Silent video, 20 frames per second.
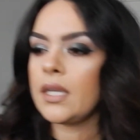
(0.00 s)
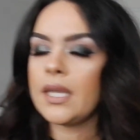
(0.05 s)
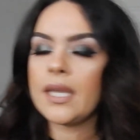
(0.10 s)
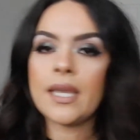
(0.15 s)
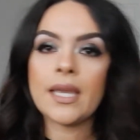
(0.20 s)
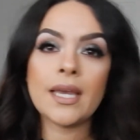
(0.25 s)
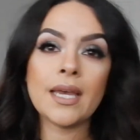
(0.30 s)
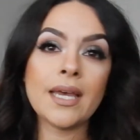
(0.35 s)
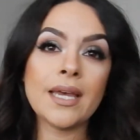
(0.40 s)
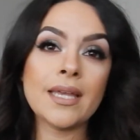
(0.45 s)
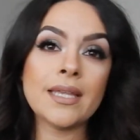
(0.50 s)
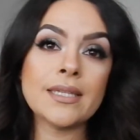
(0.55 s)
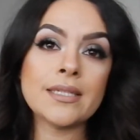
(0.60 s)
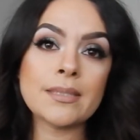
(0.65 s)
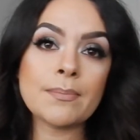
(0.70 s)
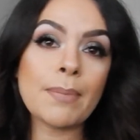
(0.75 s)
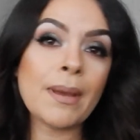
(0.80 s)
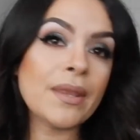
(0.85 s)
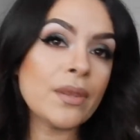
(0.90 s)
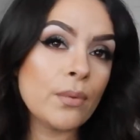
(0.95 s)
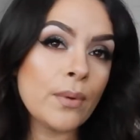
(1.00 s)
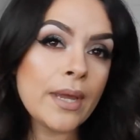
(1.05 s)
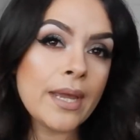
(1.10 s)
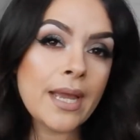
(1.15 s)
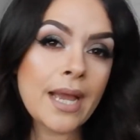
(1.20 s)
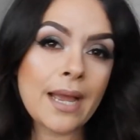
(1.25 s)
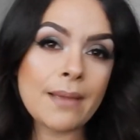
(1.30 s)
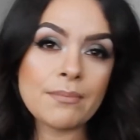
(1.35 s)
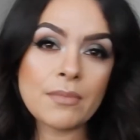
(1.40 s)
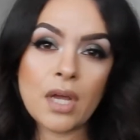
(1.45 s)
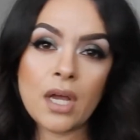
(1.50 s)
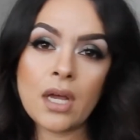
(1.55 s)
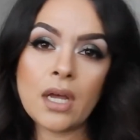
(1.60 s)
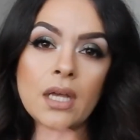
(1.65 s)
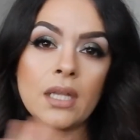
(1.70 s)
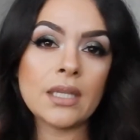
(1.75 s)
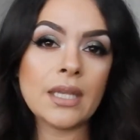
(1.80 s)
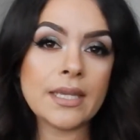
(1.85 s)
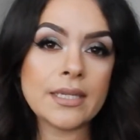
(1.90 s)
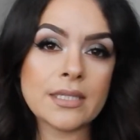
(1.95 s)
And by the way, I'm
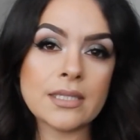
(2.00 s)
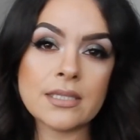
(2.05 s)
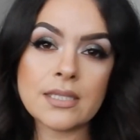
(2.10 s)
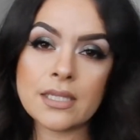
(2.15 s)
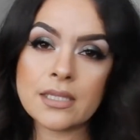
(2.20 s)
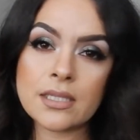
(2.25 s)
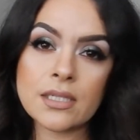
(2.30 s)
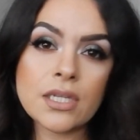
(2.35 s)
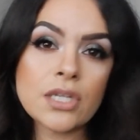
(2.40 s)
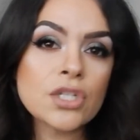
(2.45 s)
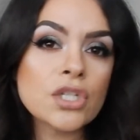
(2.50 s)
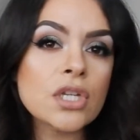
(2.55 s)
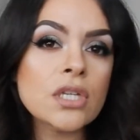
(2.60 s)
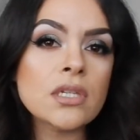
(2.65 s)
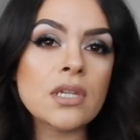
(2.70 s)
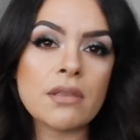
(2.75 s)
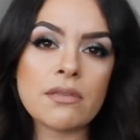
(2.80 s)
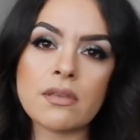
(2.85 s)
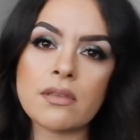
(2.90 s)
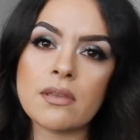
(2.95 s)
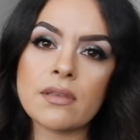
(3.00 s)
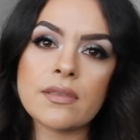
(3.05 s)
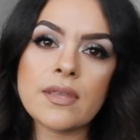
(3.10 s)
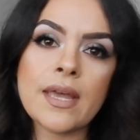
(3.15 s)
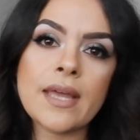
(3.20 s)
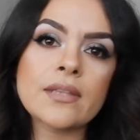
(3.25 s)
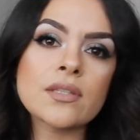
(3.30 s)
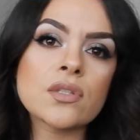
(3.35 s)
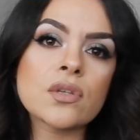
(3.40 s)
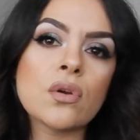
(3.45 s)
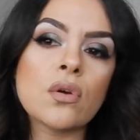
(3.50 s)
not a licensed esthetician, nothing like that.